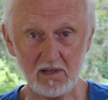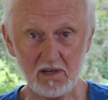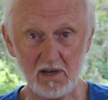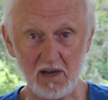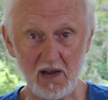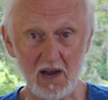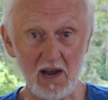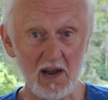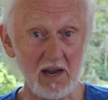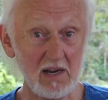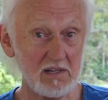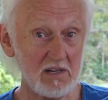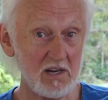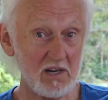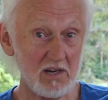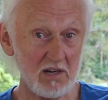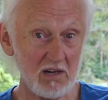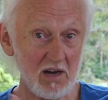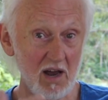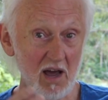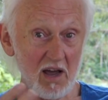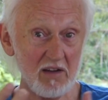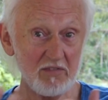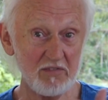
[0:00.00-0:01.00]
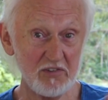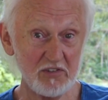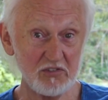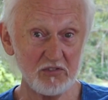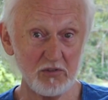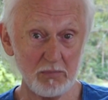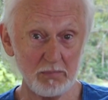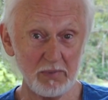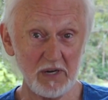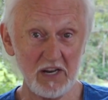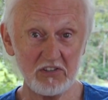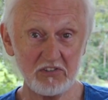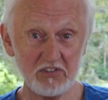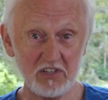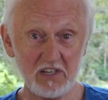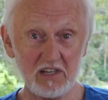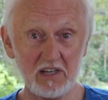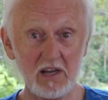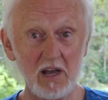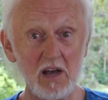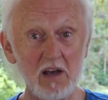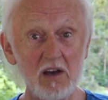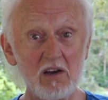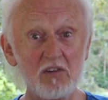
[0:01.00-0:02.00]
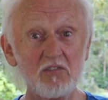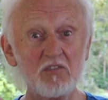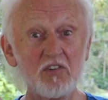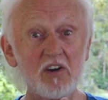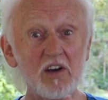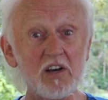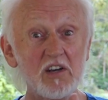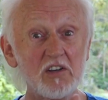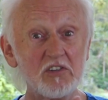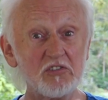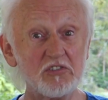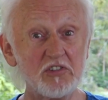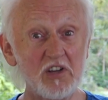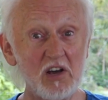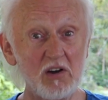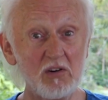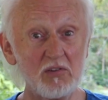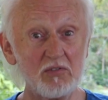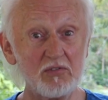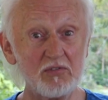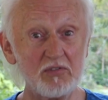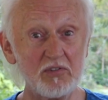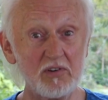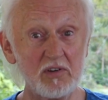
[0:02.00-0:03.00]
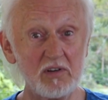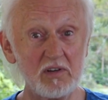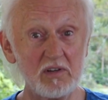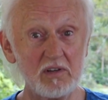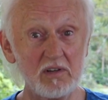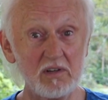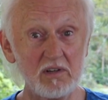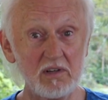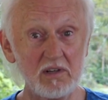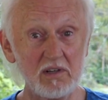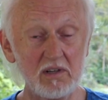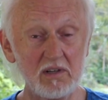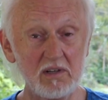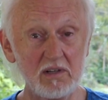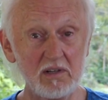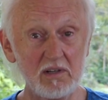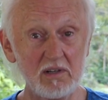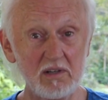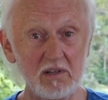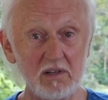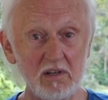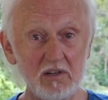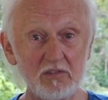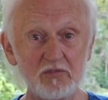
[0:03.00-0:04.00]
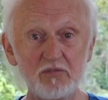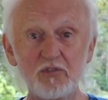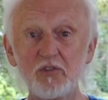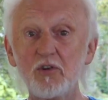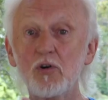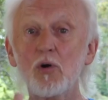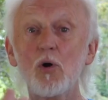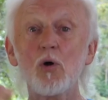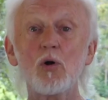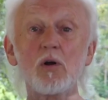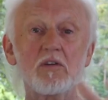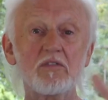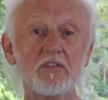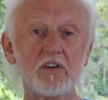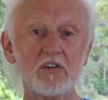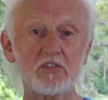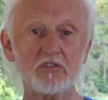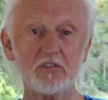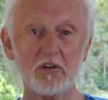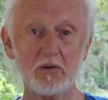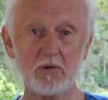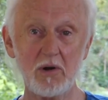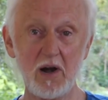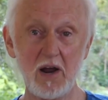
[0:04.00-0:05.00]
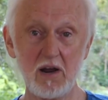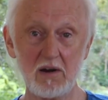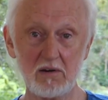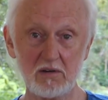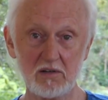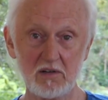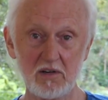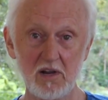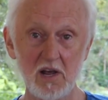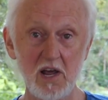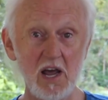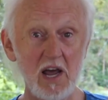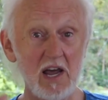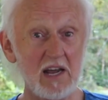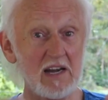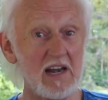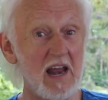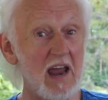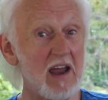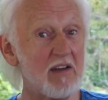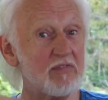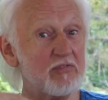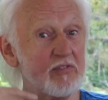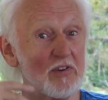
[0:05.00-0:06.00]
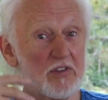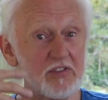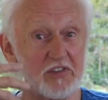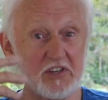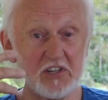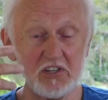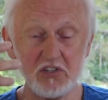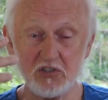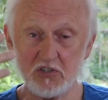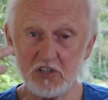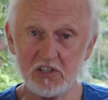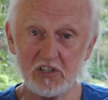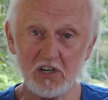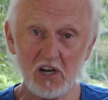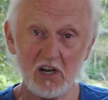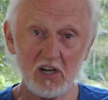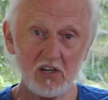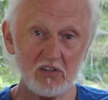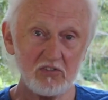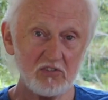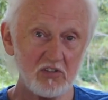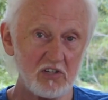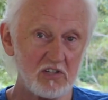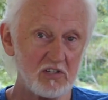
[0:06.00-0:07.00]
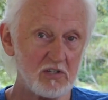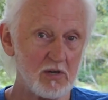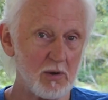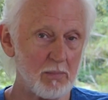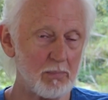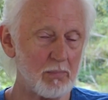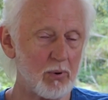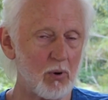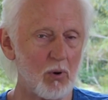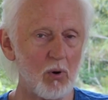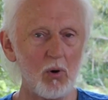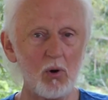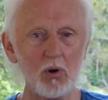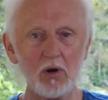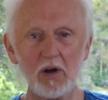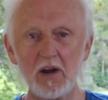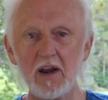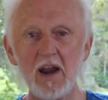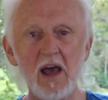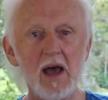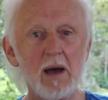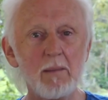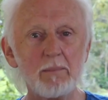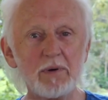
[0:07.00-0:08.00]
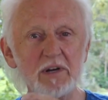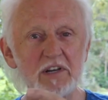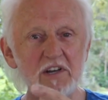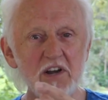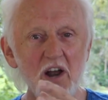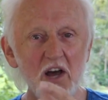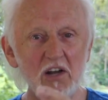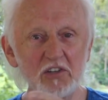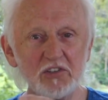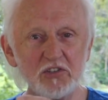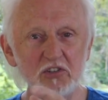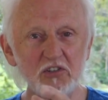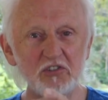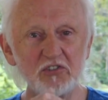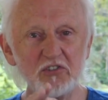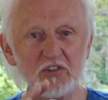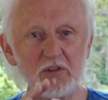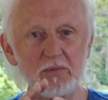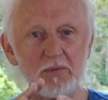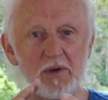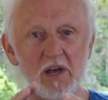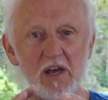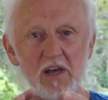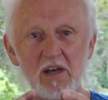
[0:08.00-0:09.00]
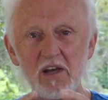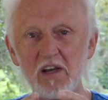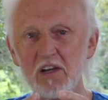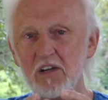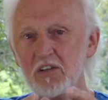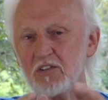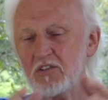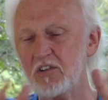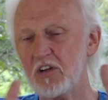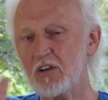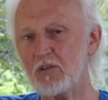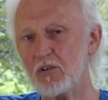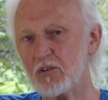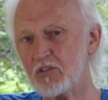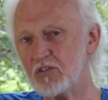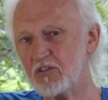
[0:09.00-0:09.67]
And her life is a blessing for herself and for all of us around. And everything she does in Nepal, but not just she looks